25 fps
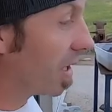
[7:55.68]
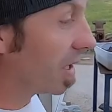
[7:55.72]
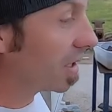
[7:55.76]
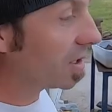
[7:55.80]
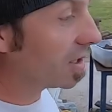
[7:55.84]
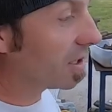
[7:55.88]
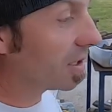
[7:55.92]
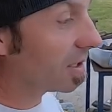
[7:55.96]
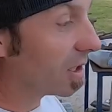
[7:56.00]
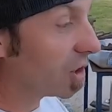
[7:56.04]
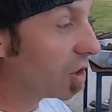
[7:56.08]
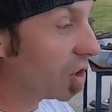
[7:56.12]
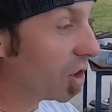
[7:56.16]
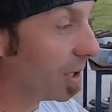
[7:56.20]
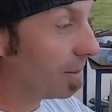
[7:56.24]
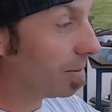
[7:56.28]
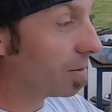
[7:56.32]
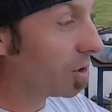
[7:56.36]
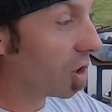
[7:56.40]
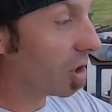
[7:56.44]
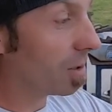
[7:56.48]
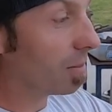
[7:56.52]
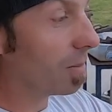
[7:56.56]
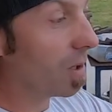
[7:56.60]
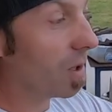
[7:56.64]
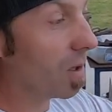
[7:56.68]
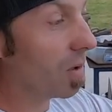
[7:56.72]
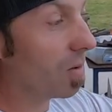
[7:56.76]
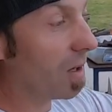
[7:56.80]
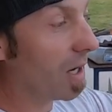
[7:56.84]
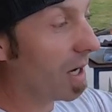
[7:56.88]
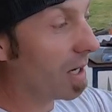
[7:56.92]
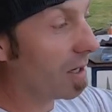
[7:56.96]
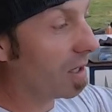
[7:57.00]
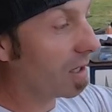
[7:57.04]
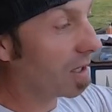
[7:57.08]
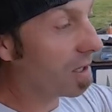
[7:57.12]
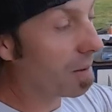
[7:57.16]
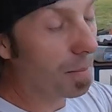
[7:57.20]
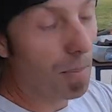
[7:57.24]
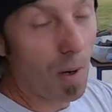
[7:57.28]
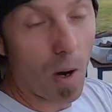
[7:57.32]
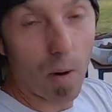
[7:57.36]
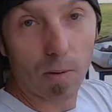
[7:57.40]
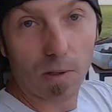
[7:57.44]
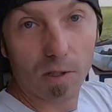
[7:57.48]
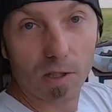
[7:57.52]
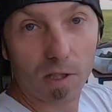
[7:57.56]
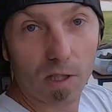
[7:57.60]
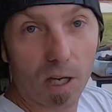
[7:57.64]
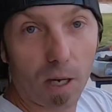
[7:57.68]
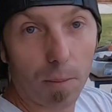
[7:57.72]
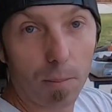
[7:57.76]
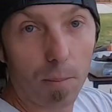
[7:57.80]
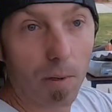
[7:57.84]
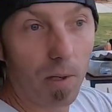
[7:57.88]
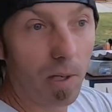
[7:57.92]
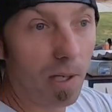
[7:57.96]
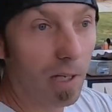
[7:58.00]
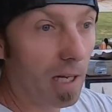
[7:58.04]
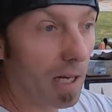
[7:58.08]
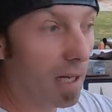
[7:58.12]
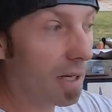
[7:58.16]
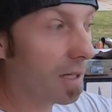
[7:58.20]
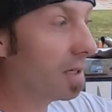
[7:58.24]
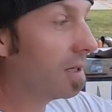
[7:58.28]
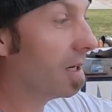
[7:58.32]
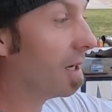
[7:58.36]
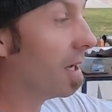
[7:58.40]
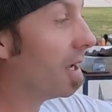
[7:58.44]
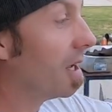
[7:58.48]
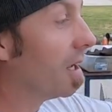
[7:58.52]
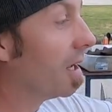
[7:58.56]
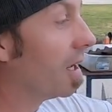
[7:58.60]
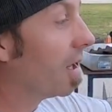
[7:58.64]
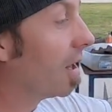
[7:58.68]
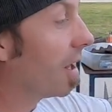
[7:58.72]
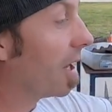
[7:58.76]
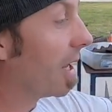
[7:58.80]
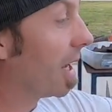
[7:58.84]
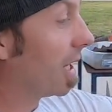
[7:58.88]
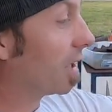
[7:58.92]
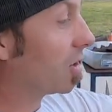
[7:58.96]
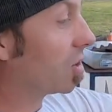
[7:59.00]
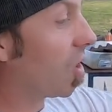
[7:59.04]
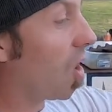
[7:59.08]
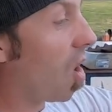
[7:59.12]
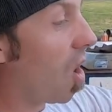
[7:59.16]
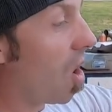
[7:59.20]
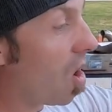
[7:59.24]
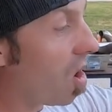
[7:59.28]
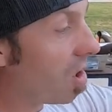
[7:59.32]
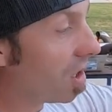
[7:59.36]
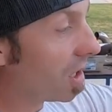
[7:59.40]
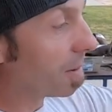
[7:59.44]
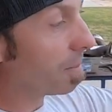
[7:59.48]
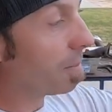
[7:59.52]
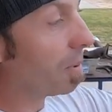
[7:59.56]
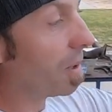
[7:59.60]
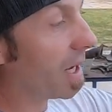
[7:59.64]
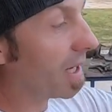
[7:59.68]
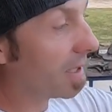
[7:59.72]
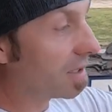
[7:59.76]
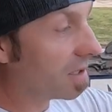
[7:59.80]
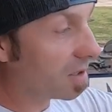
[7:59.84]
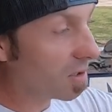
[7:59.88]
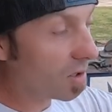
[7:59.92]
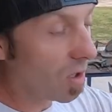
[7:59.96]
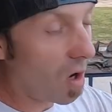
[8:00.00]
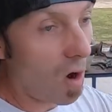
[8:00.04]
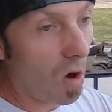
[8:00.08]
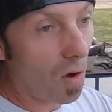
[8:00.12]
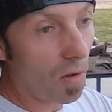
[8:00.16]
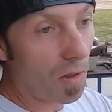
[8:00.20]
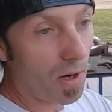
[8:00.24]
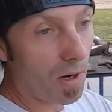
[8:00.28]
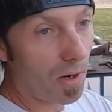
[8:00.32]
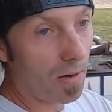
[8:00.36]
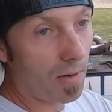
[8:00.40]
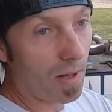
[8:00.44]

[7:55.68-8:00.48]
this and the cheap turbo and the components that I'm putting in, it's all in place, it's all there,